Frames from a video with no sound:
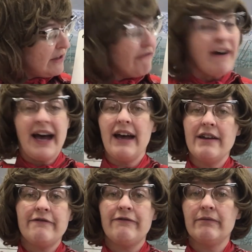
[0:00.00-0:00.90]
the
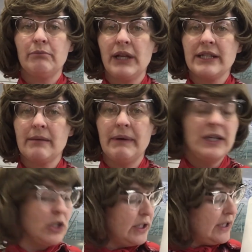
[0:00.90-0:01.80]
5 plus a
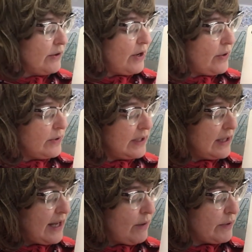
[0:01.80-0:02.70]
bunch of zeros
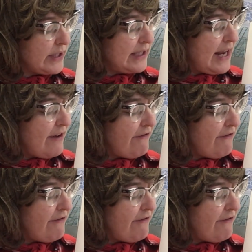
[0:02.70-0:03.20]
that will stay a